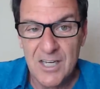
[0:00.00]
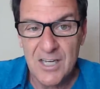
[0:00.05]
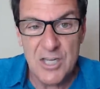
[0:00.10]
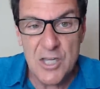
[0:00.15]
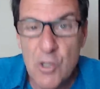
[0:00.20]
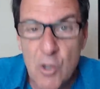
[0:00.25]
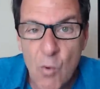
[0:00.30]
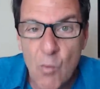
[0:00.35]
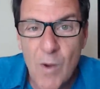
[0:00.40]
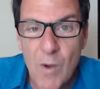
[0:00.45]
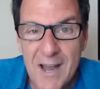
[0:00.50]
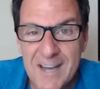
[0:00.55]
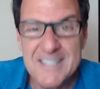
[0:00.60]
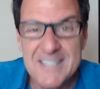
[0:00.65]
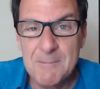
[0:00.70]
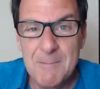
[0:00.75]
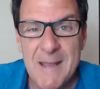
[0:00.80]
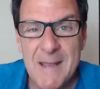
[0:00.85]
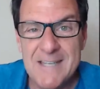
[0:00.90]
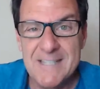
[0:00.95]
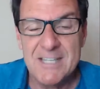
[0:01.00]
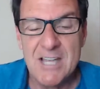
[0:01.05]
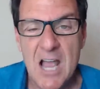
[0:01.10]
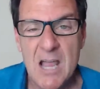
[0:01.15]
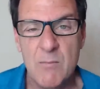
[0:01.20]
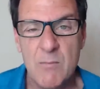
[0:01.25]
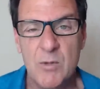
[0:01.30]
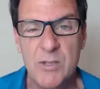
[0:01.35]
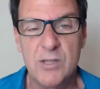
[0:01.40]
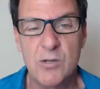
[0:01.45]
You don't want to spend
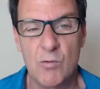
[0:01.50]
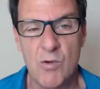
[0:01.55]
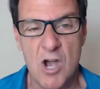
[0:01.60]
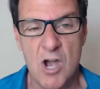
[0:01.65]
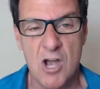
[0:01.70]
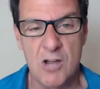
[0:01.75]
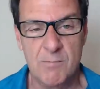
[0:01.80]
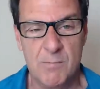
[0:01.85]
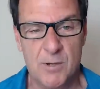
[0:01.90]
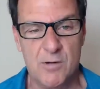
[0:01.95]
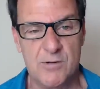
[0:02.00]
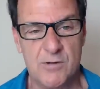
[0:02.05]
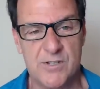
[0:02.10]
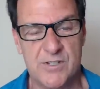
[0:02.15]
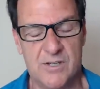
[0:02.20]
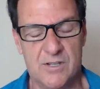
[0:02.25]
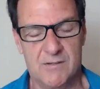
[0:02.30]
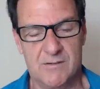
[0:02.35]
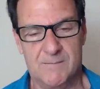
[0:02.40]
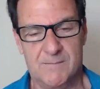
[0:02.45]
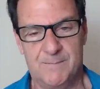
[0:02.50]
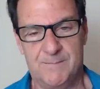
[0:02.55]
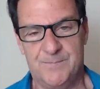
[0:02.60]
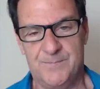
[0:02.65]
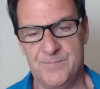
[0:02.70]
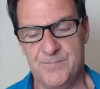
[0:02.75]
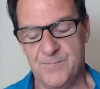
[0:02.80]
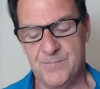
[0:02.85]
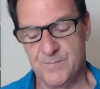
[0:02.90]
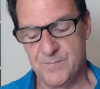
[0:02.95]
time with the wrong person.
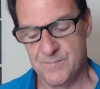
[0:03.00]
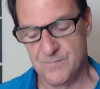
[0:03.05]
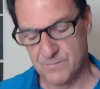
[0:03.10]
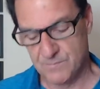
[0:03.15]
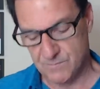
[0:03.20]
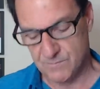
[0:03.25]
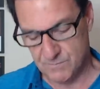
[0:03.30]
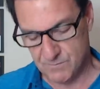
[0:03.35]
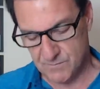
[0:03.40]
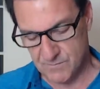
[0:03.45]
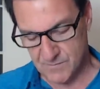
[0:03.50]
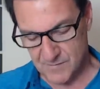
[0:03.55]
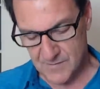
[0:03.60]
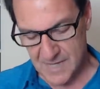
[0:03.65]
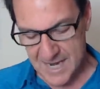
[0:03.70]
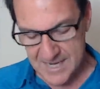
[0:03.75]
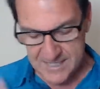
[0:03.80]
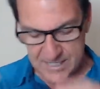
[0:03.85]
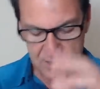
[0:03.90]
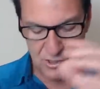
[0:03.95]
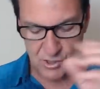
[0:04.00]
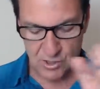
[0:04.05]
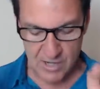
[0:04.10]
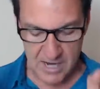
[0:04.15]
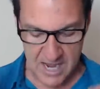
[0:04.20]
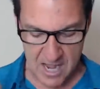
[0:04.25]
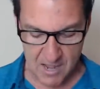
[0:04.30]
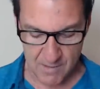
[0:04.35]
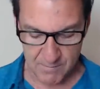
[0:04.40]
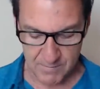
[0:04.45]
I need your
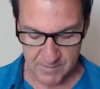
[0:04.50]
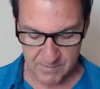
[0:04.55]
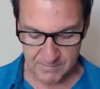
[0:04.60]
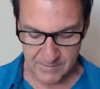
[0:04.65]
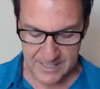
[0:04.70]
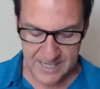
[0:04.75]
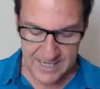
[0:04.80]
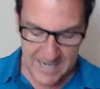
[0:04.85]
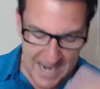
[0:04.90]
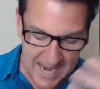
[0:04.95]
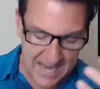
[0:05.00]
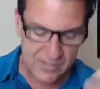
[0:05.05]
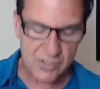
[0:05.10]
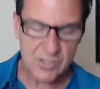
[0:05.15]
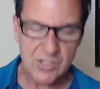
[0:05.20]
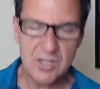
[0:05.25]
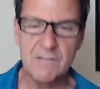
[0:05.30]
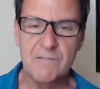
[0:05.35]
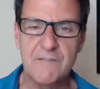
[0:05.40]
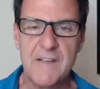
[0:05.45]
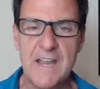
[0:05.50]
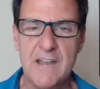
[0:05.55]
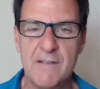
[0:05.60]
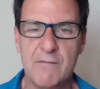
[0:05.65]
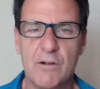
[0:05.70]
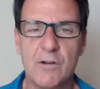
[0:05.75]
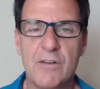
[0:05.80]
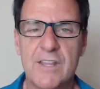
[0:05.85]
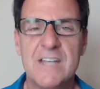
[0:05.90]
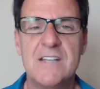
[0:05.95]
help. Can I ask you a
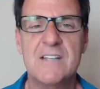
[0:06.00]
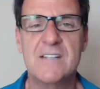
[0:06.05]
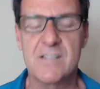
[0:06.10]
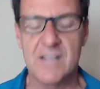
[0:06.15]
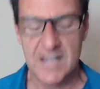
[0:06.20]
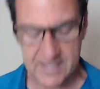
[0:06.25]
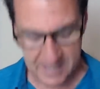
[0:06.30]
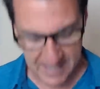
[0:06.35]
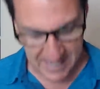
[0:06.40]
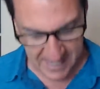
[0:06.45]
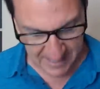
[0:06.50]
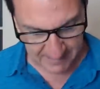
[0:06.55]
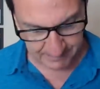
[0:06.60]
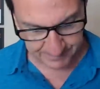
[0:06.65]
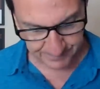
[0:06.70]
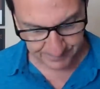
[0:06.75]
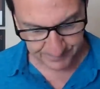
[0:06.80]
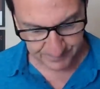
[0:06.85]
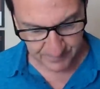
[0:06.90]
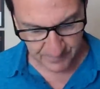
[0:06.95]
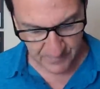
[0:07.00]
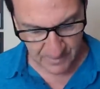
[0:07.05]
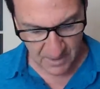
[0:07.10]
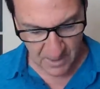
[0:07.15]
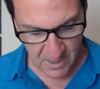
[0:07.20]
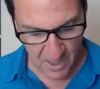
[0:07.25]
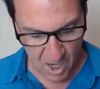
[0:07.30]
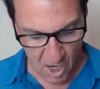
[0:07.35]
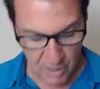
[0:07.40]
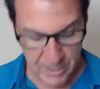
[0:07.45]
favor? Things like that.
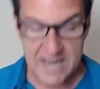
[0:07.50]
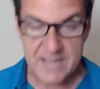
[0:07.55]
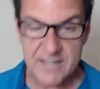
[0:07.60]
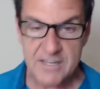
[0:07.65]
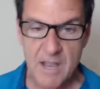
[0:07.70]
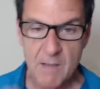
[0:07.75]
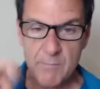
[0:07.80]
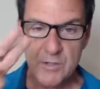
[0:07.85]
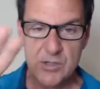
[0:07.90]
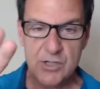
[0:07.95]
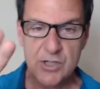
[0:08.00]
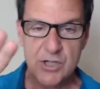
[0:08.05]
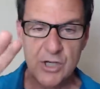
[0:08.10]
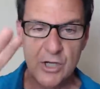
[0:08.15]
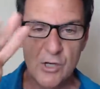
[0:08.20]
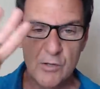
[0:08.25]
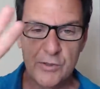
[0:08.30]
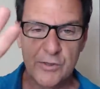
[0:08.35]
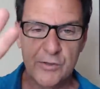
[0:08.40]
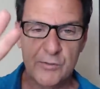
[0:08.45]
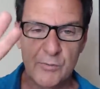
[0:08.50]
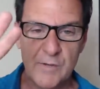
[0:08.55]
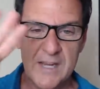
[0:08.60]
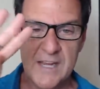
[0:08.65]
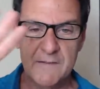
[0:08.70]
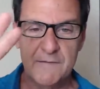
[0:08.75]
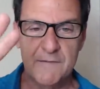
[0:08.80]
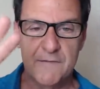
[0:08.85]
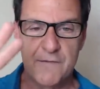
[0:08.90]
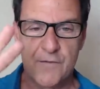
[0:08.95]
Okay, number two,
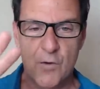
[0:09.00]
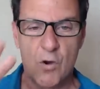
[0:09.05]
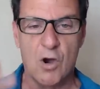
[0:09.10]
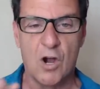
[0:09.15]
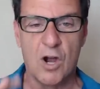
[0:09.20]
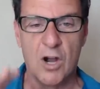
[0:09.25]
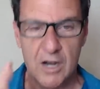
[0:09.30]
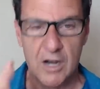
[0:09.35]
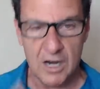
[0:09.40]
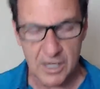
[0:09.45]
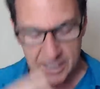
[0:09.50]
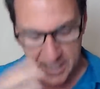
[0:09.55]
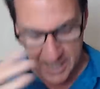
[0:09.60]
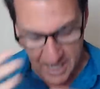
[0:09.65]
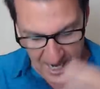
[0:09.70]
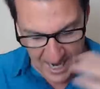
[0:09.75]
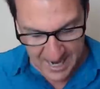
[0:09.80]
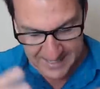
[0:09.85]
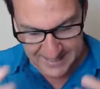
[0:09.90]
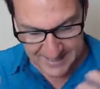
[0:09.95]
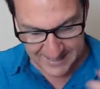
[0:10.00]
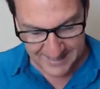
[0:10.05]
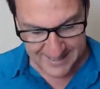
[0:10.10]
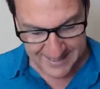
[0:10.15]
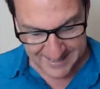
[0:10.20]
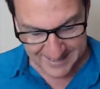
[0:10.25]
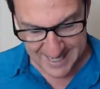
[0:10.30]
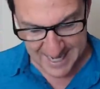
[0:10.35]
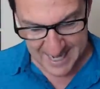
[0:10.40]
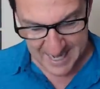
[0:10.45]
three, and four are kind of the
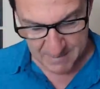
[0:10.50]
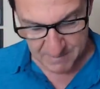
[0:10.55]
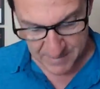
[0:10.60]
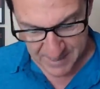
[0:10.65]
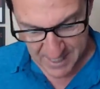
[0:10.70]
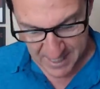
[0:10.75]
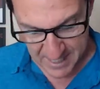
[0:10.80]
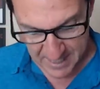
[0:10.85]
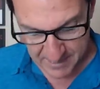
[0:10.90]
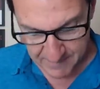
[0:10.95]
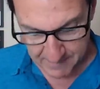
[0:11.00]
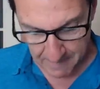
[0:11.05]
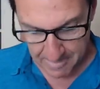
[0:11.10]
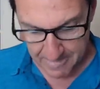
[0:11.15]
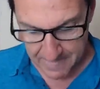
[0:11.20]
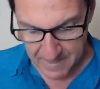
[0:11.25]
same thing.